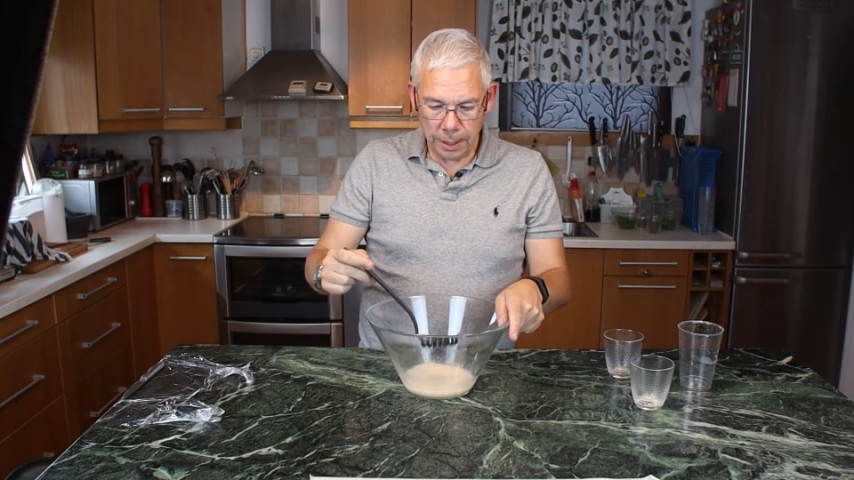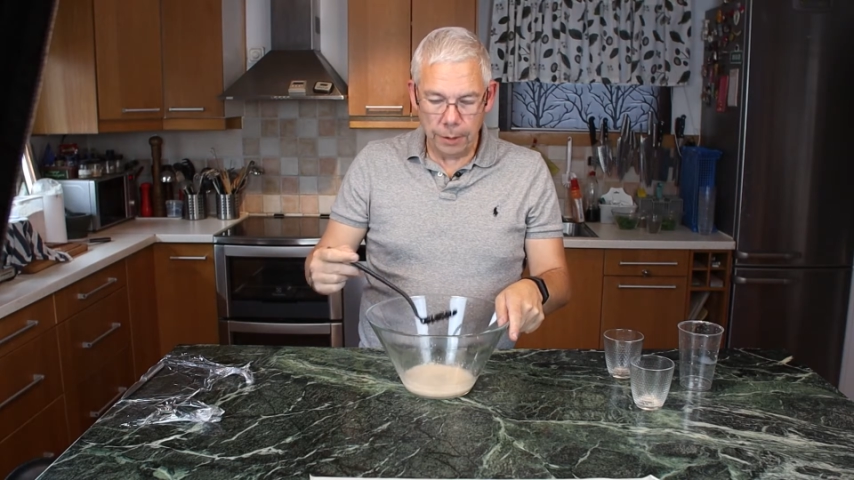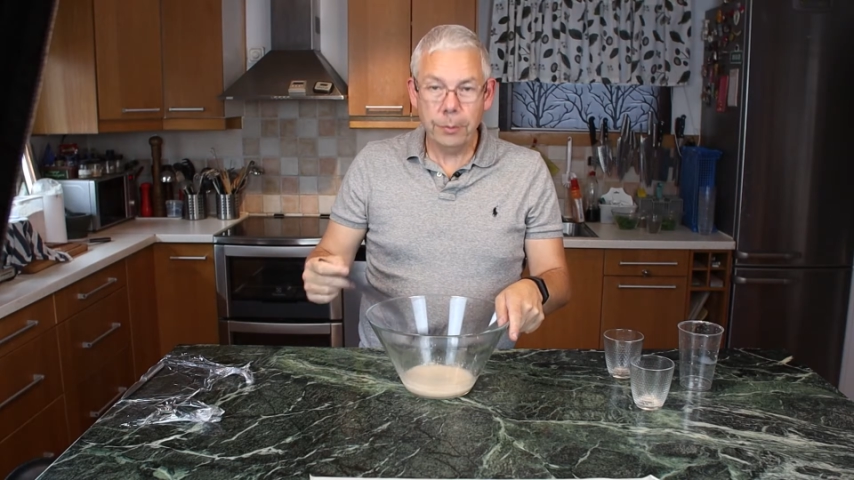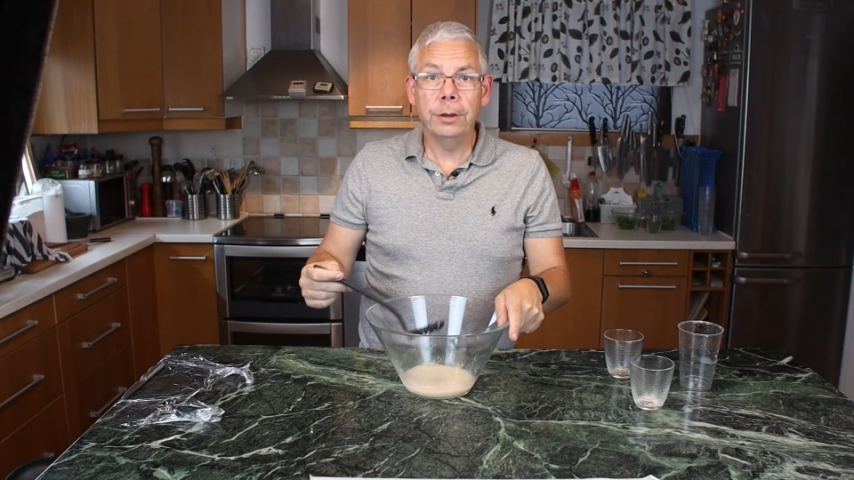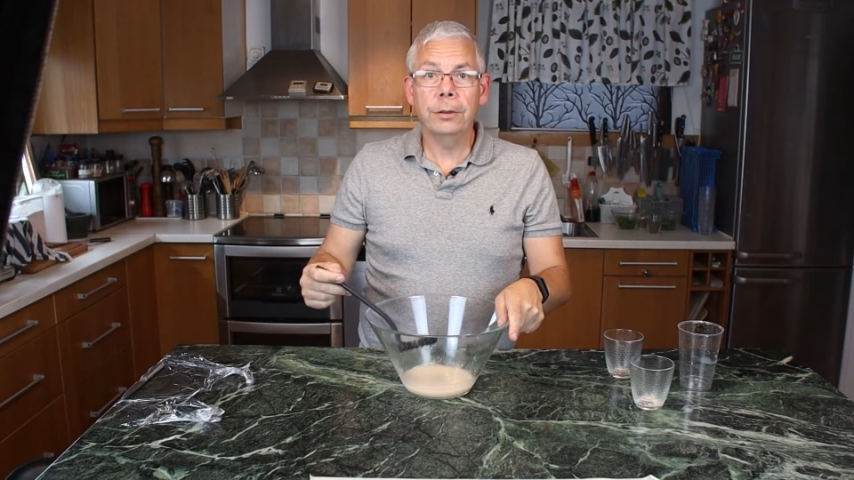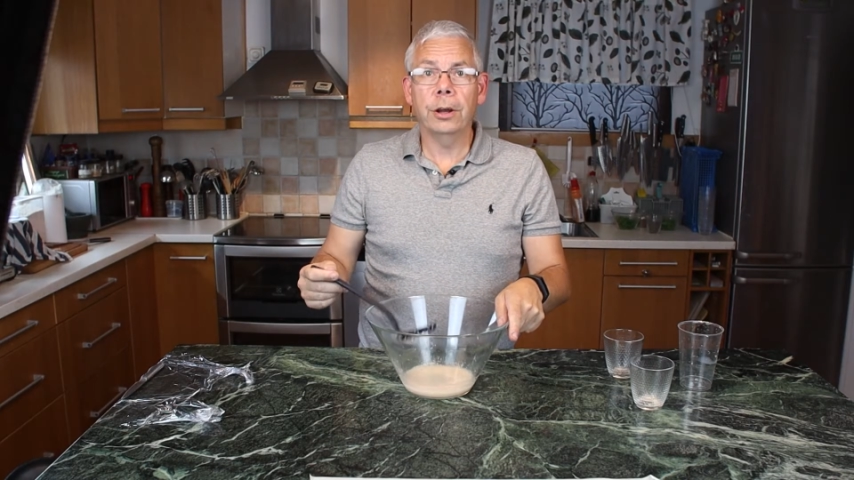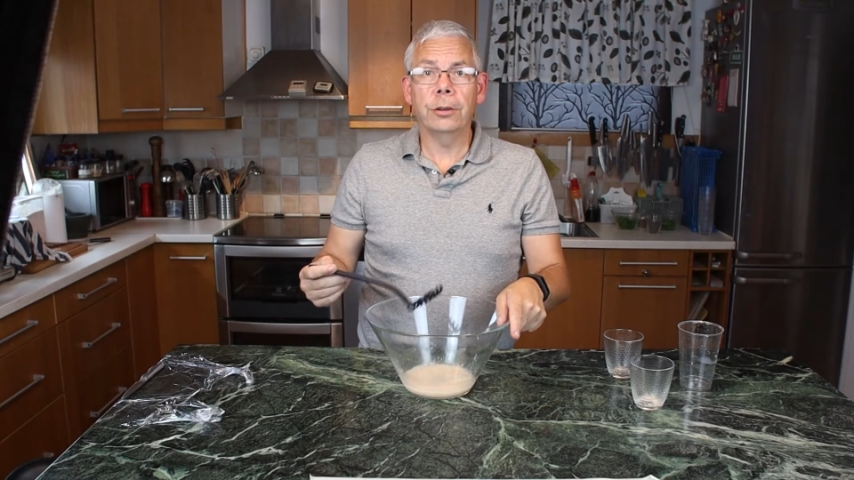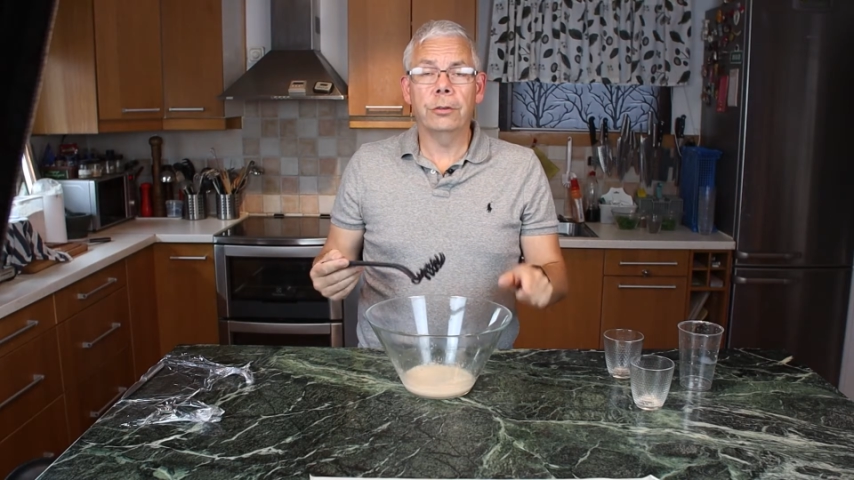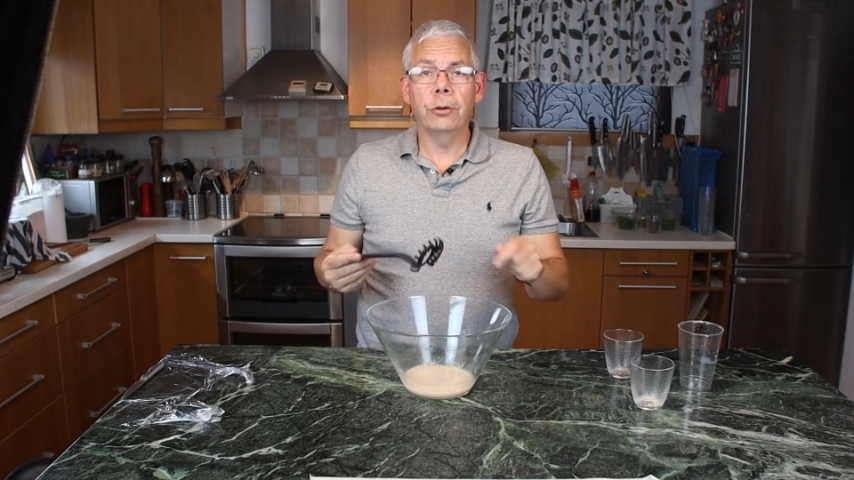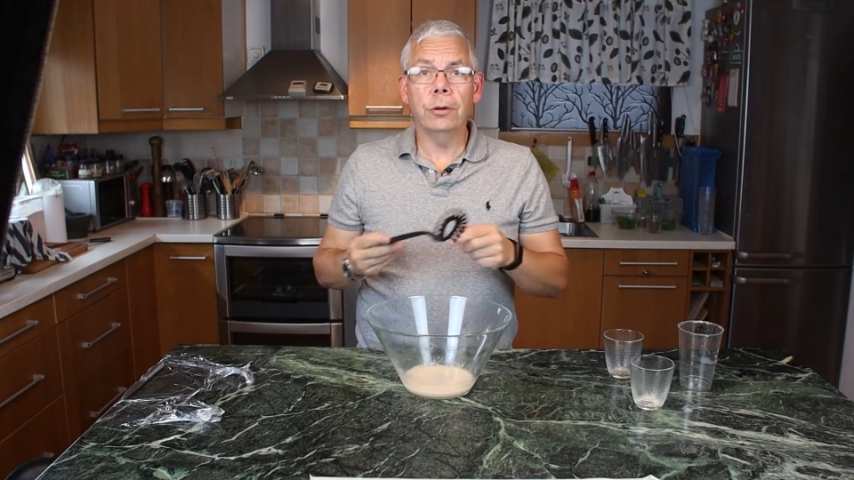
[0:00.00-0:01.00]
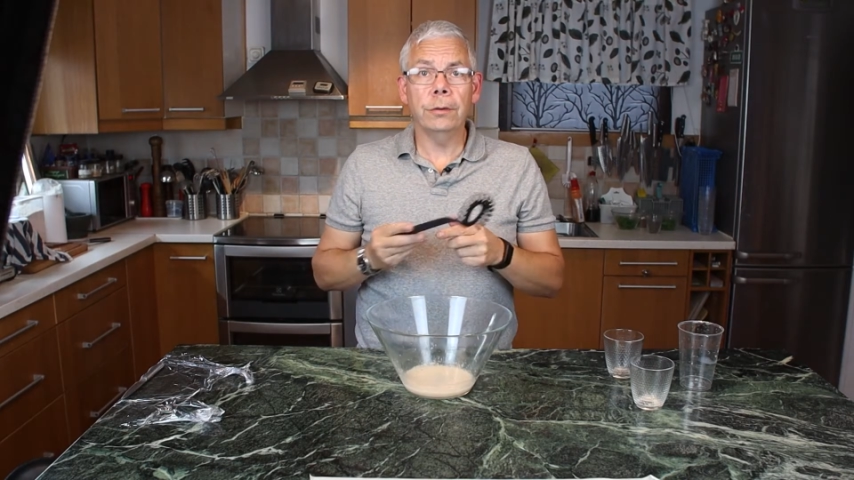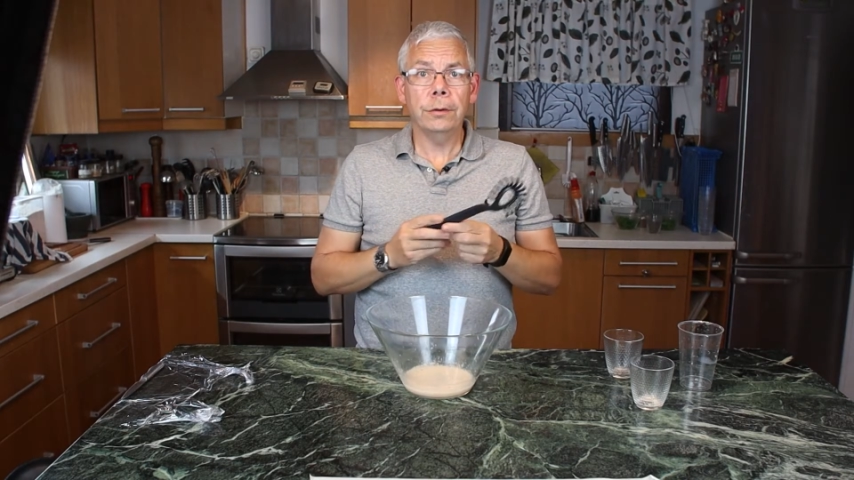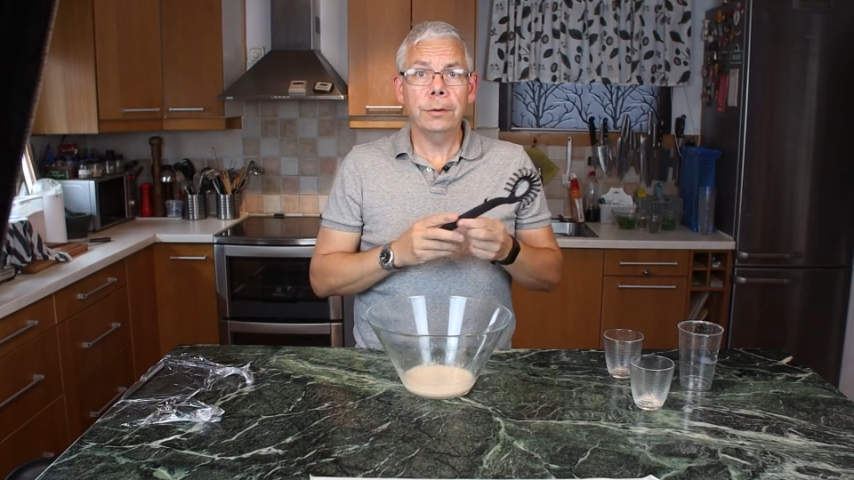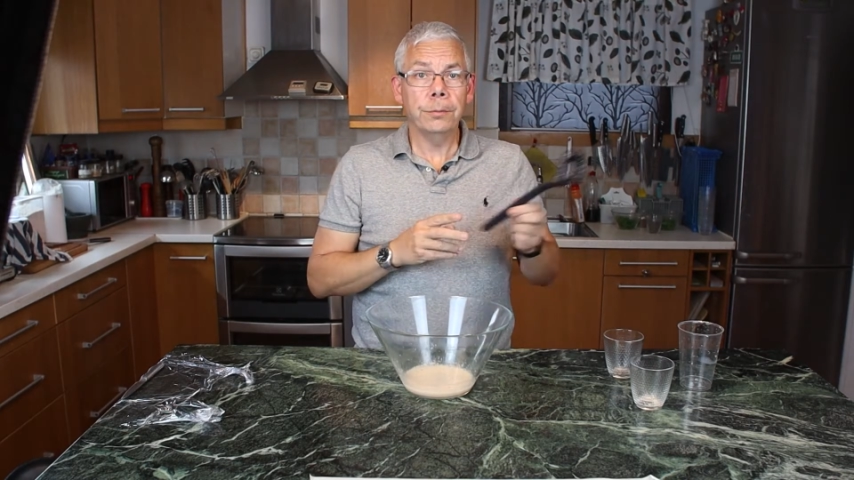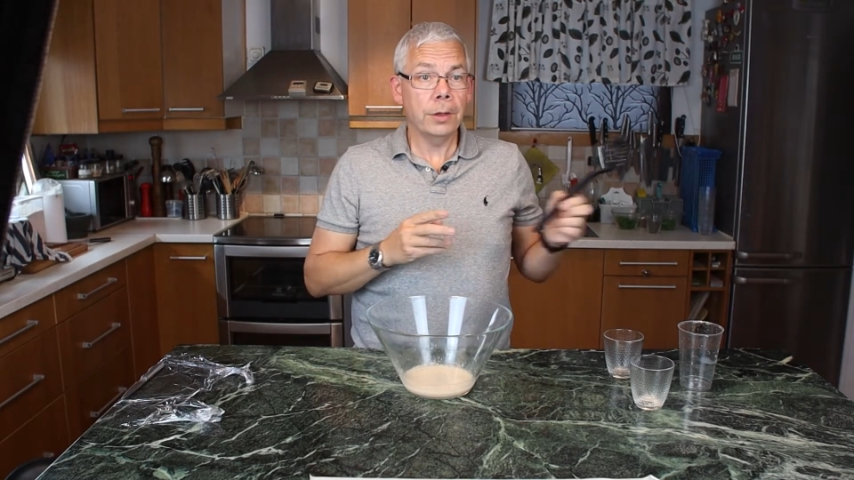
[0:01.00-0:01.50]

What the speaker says: And when it got solved,